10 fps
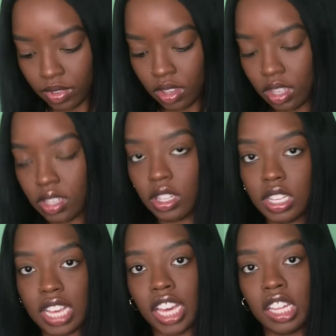So this
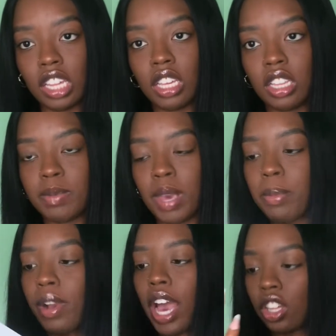paper
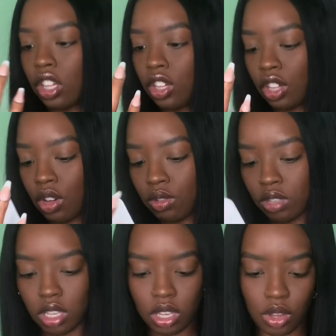actually shows
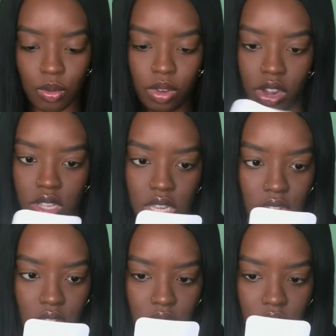where it's
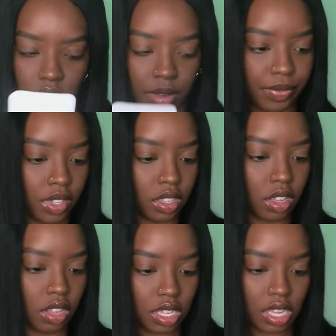at. Okay, so
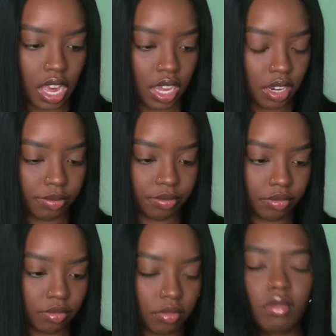this side
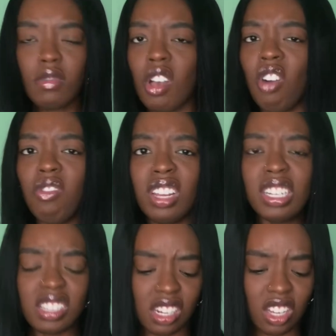hopefully it
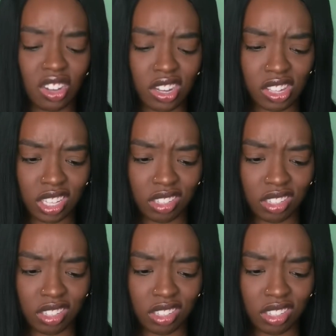doesn't need charging.